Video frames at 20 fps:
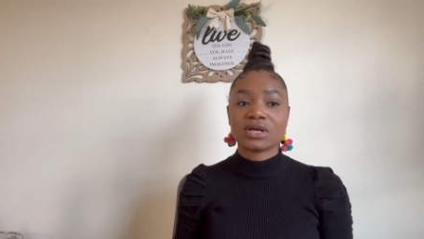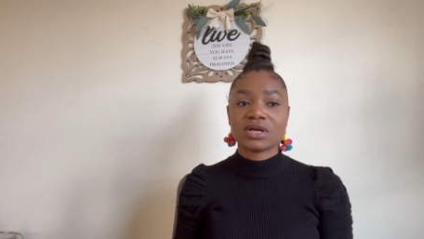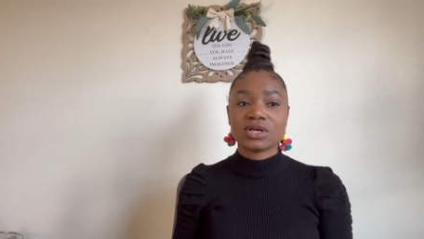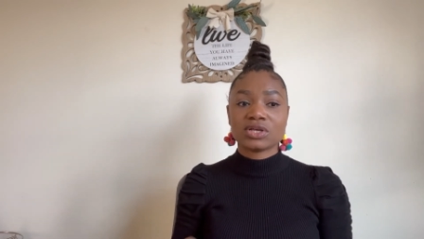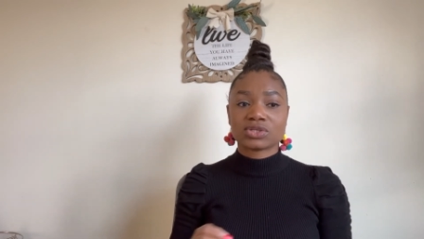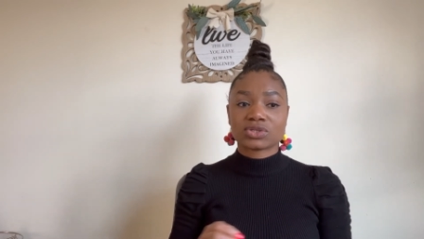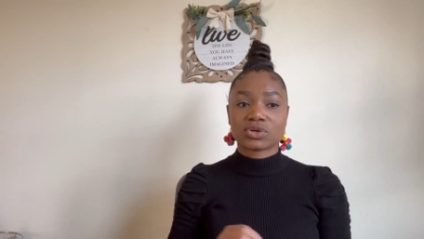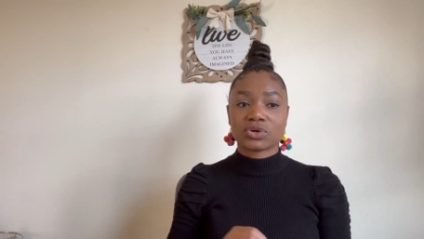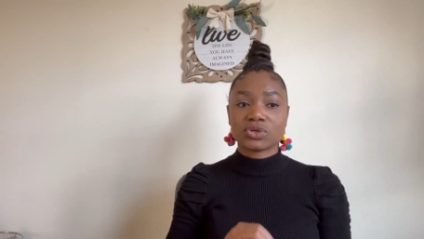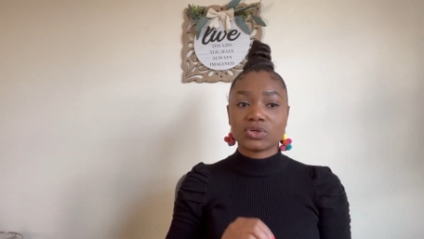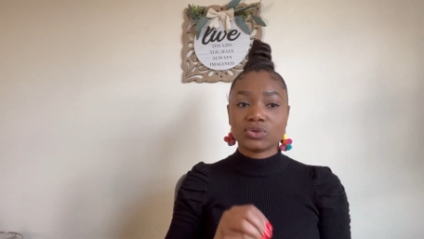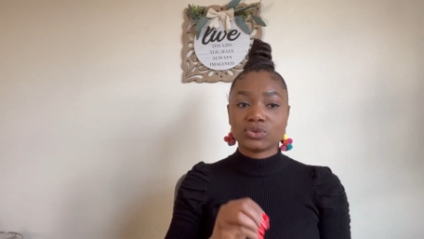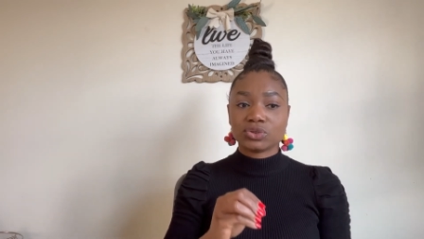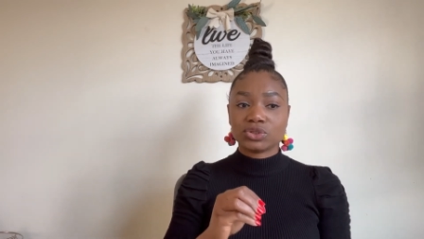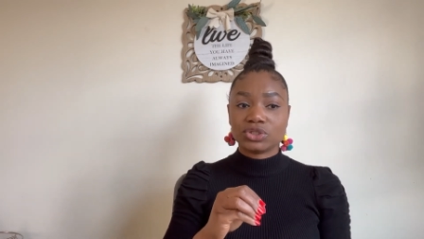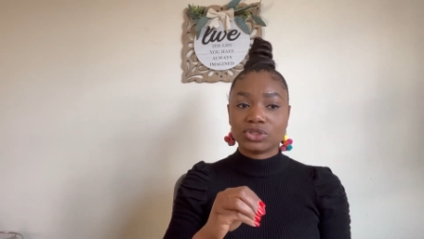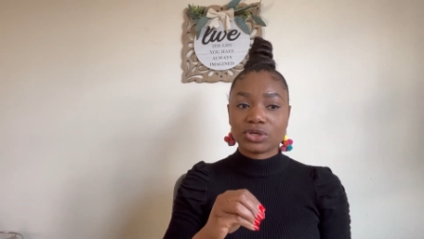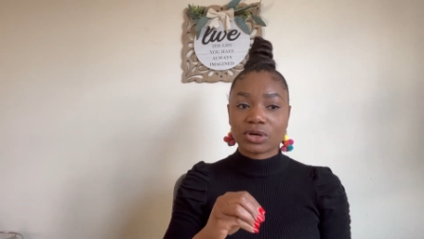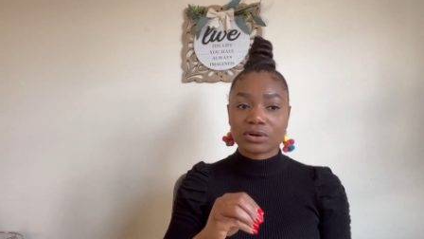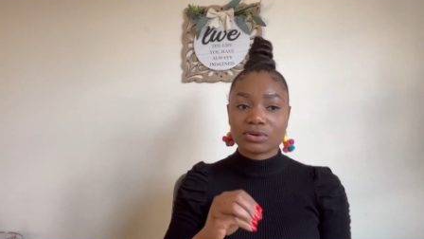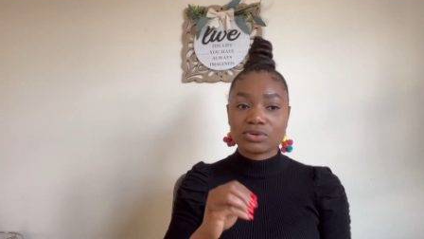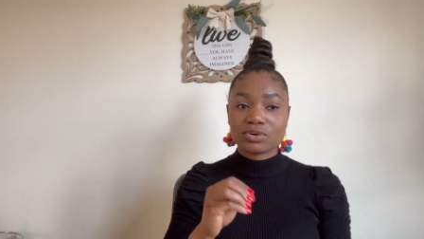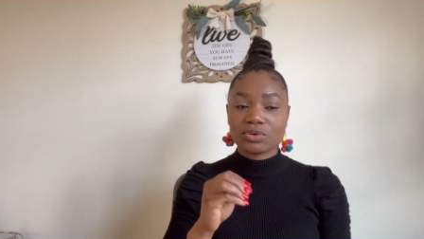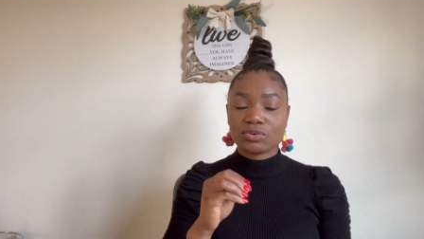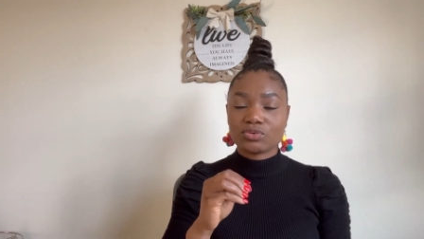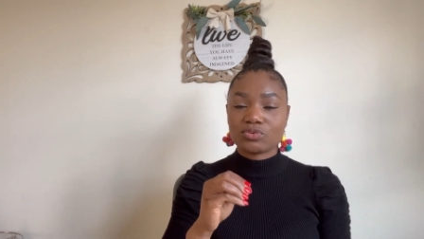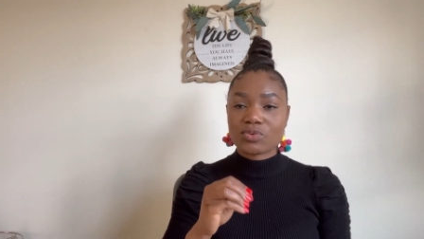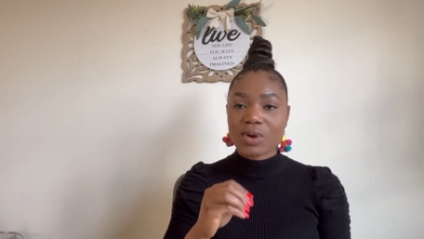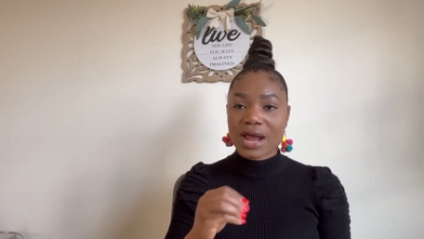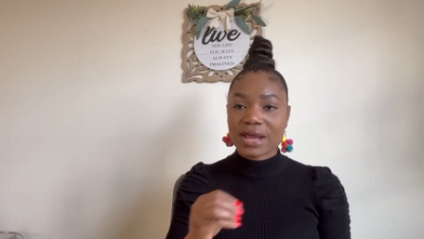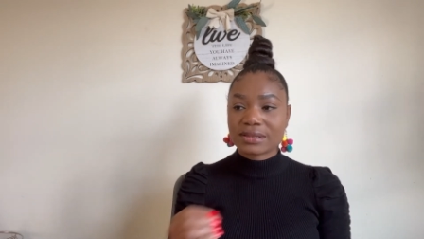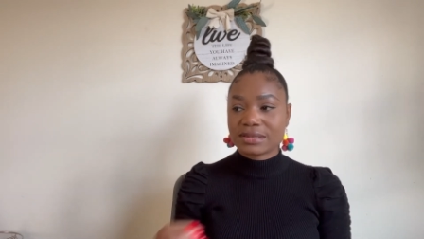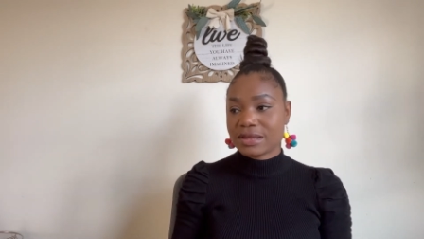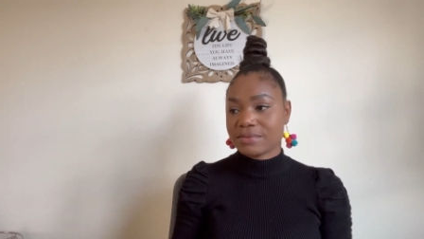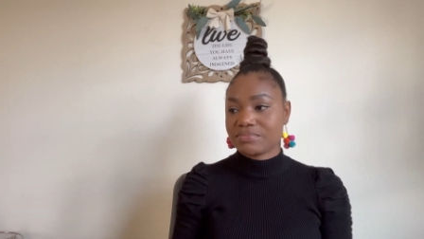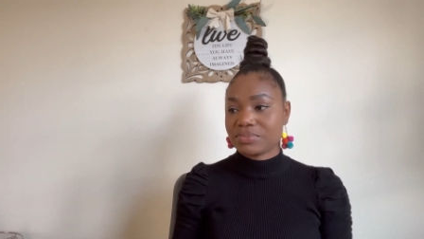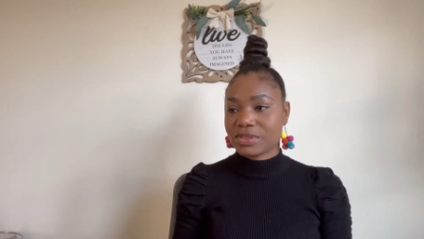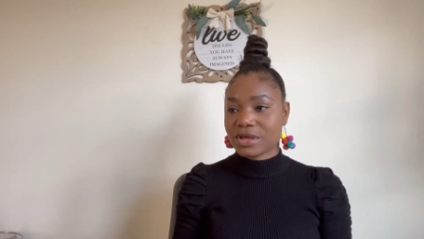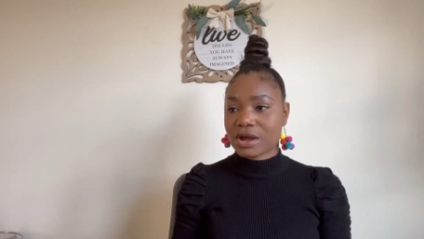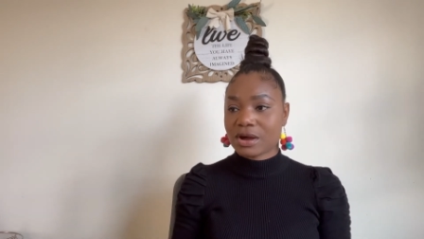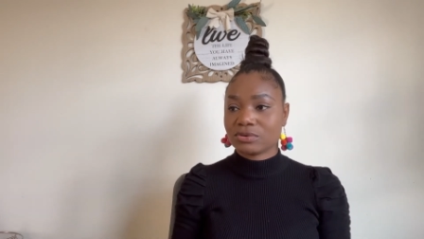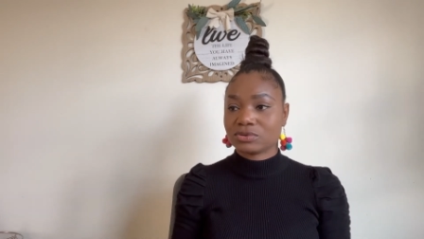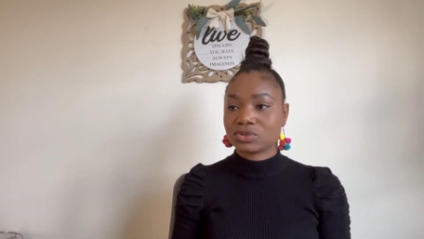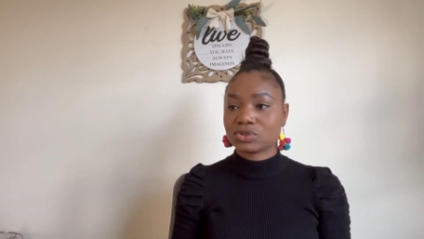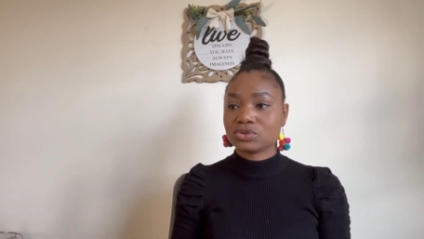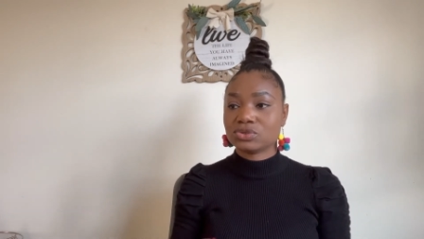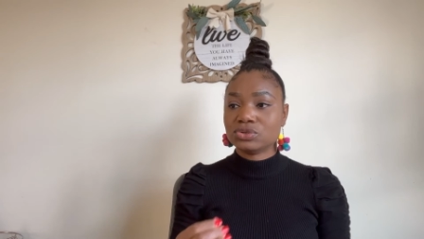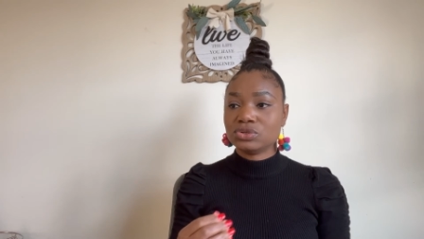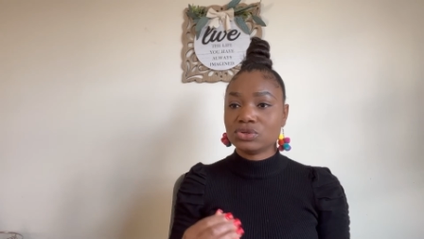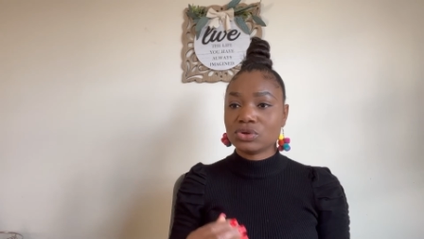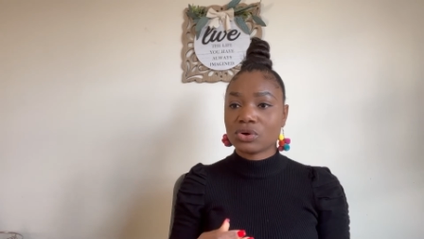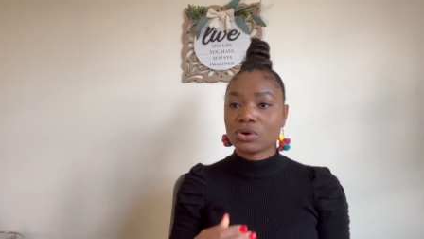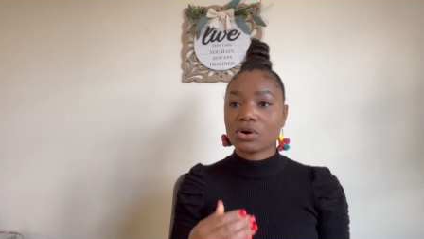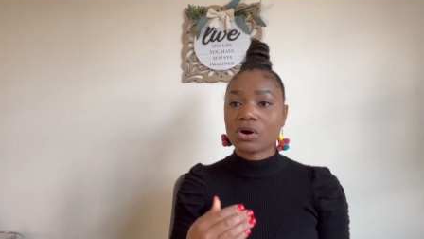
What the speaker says: So you write them down to know